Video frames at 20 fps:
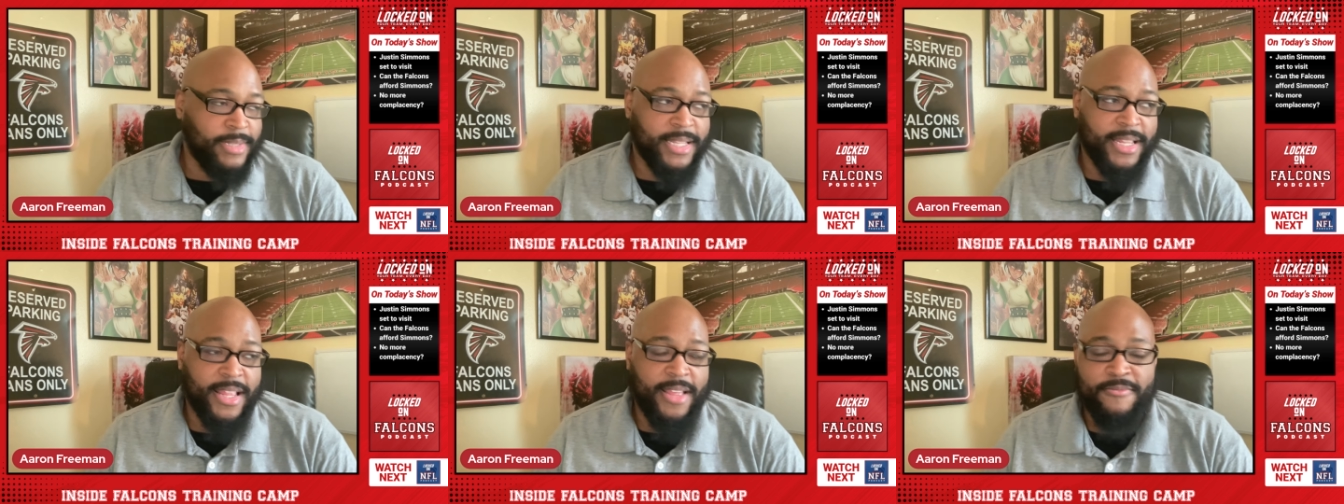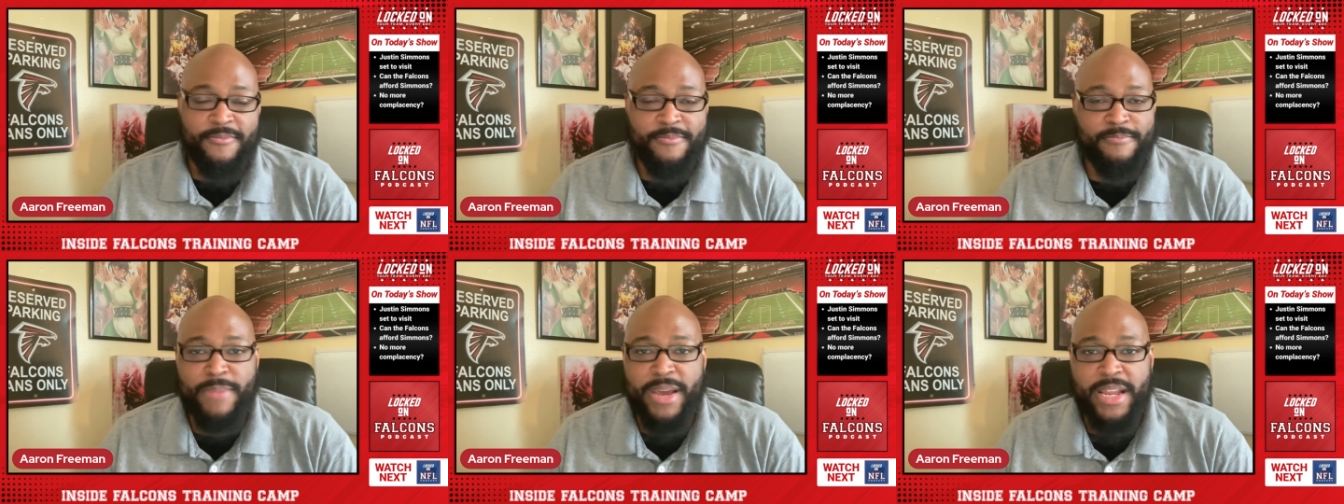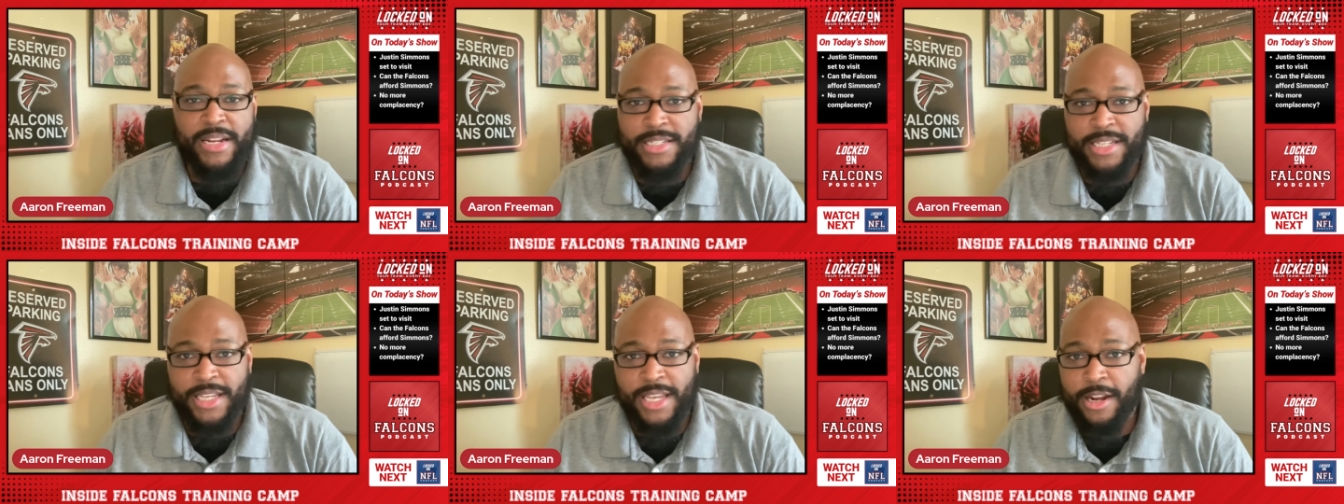And they
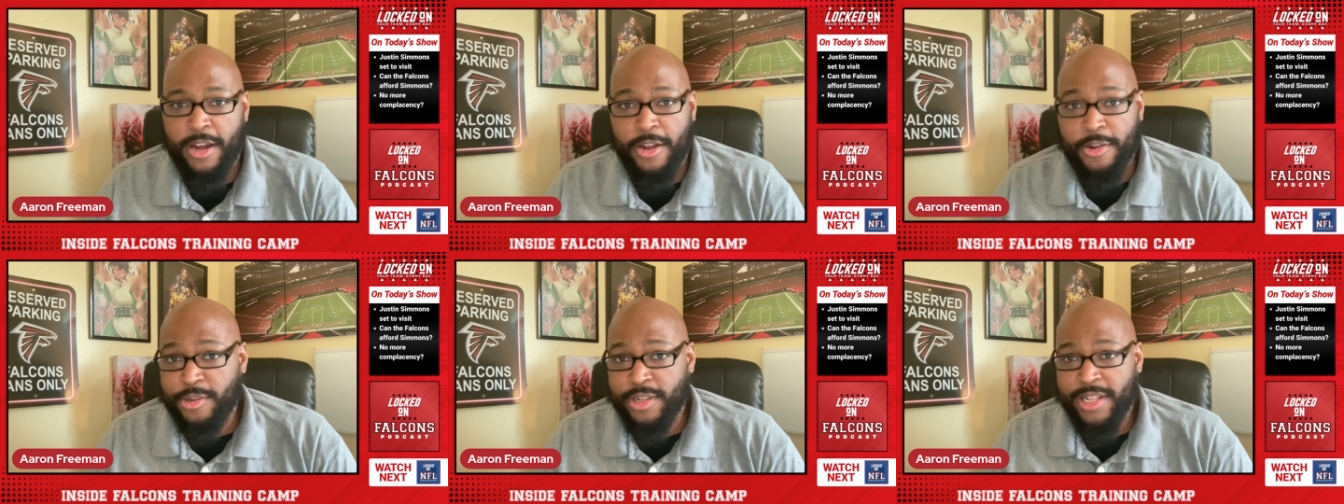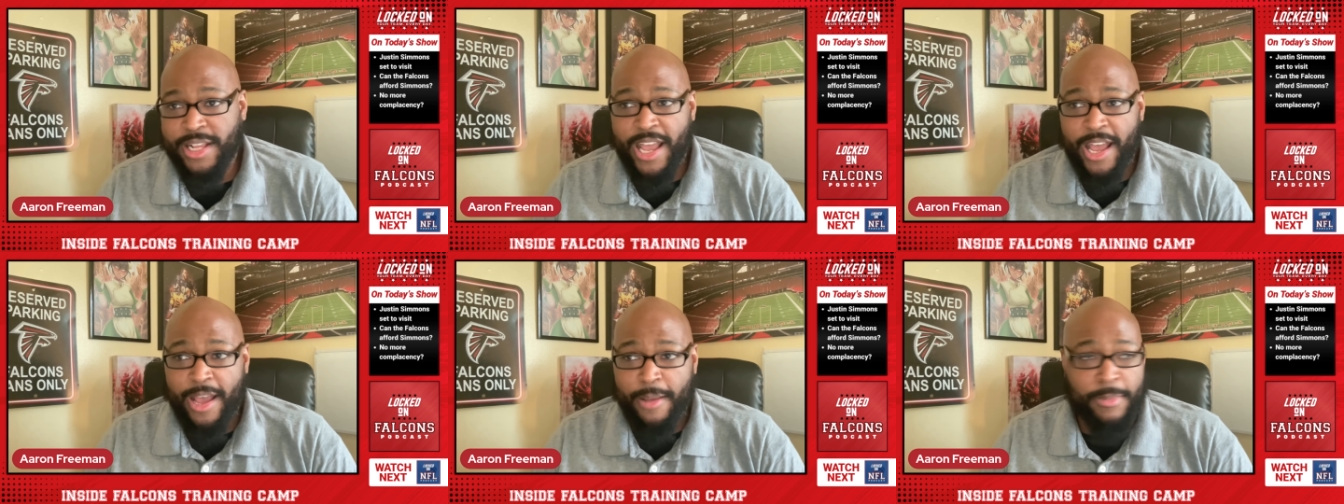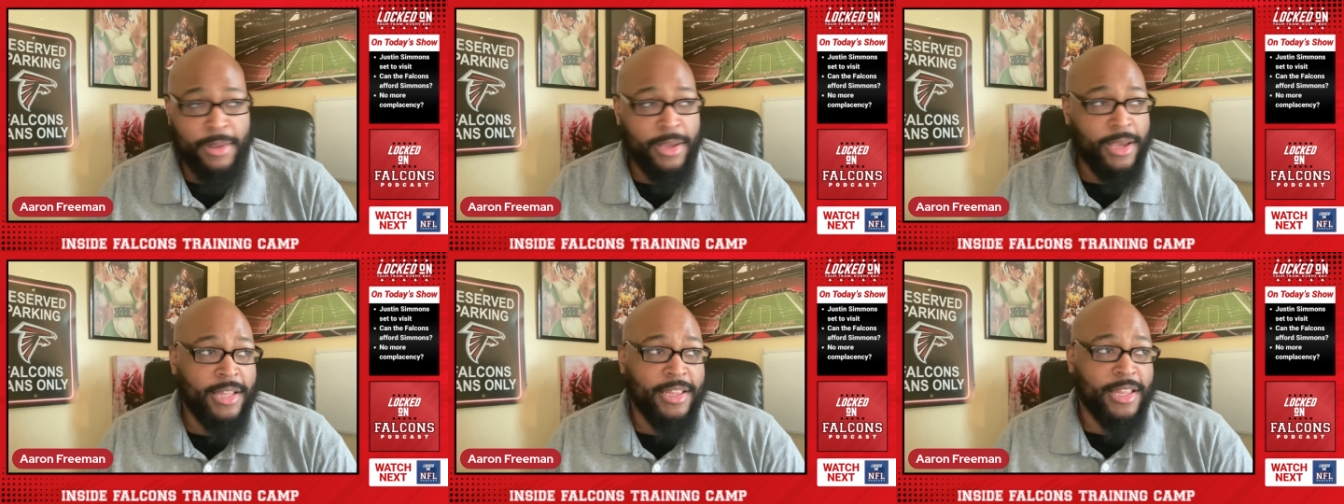managed to get under the
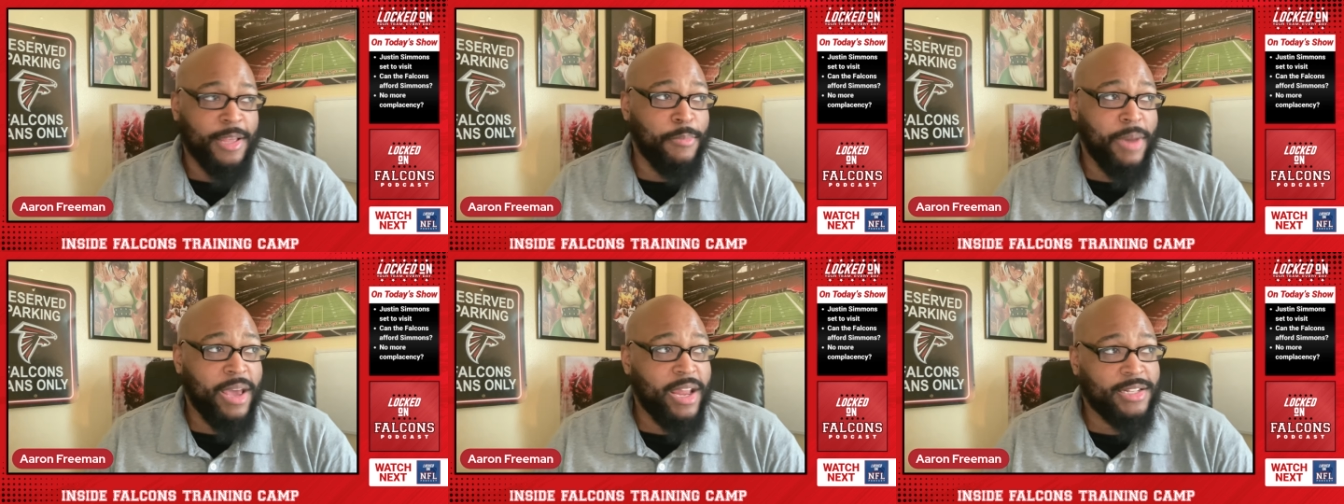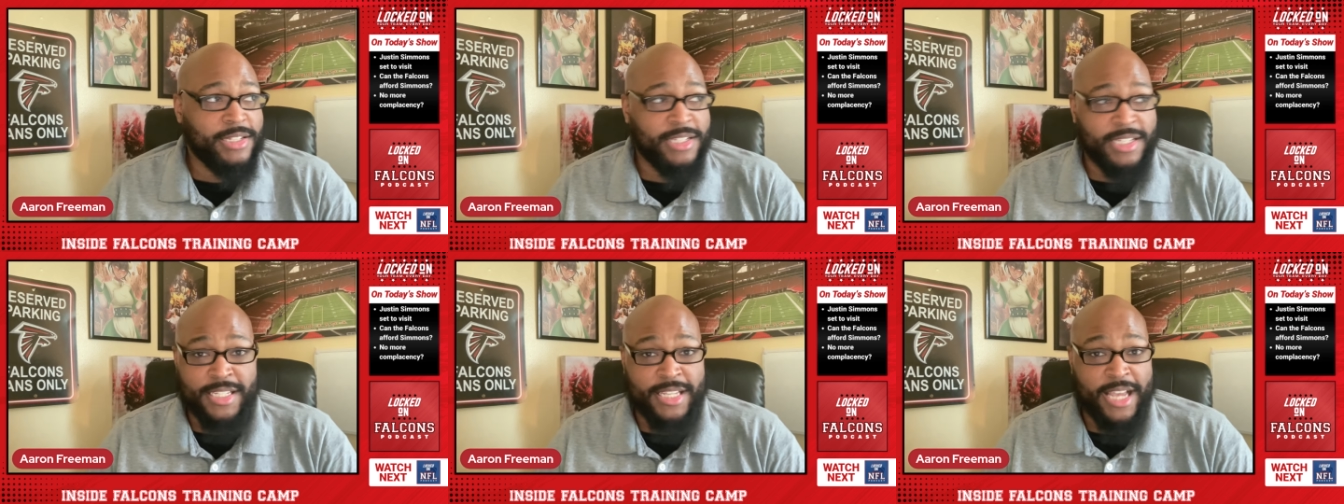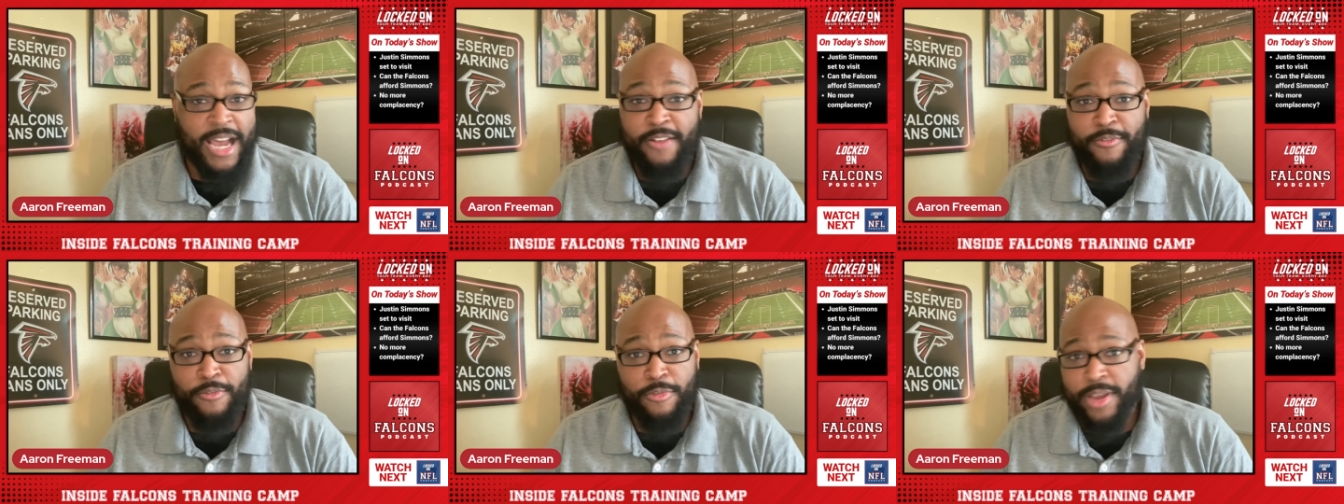cap. They managed to
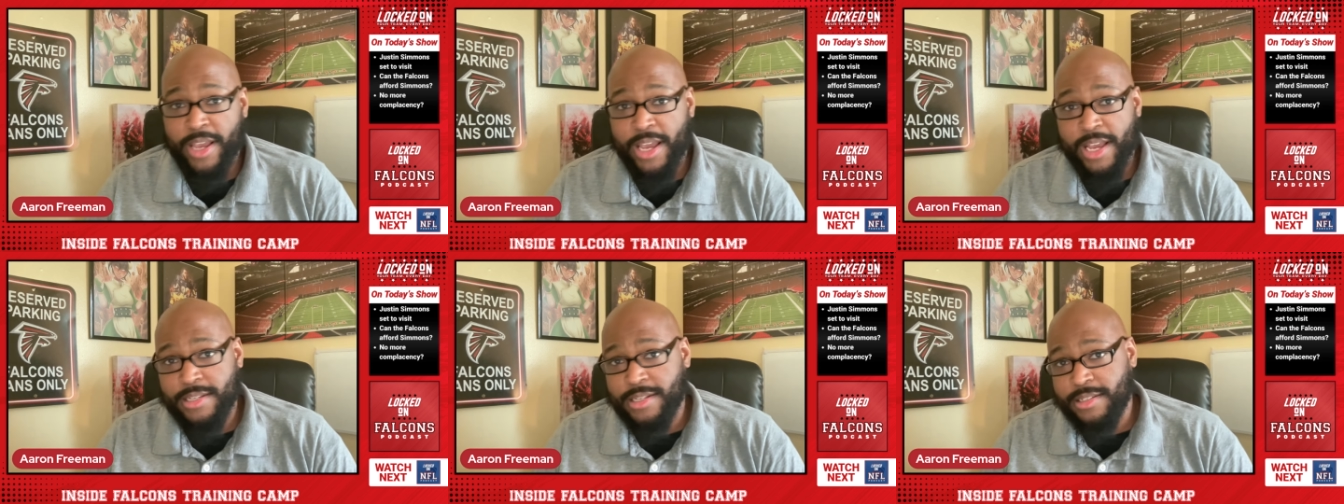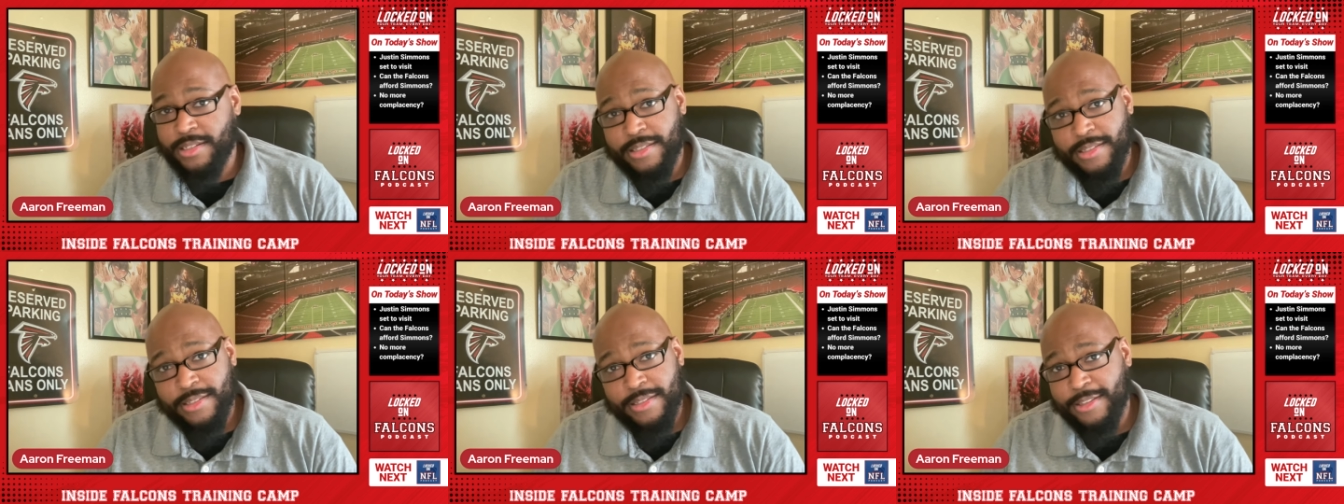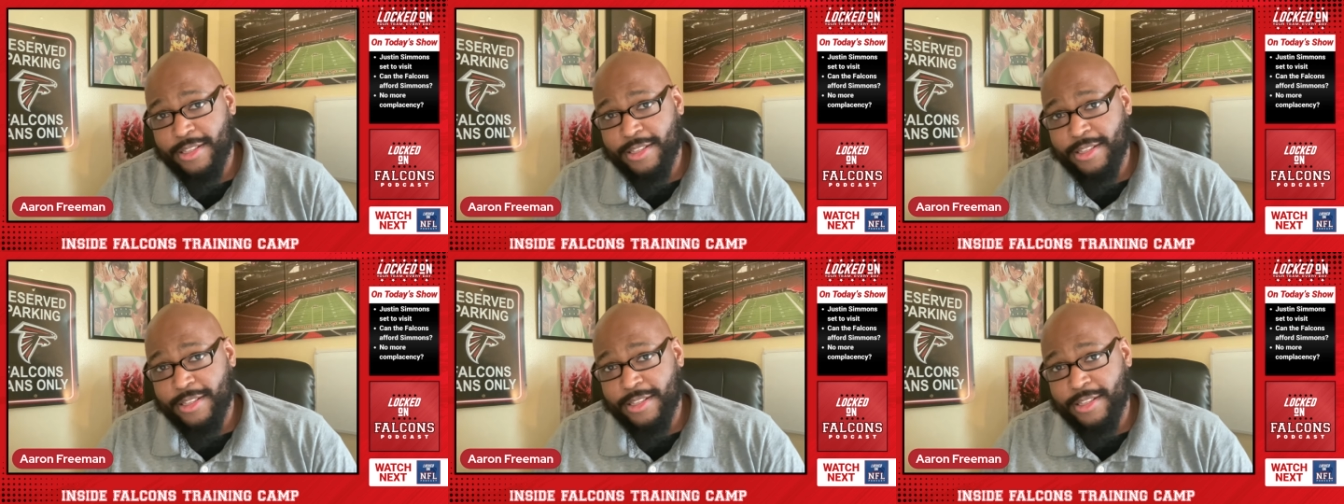sign free agents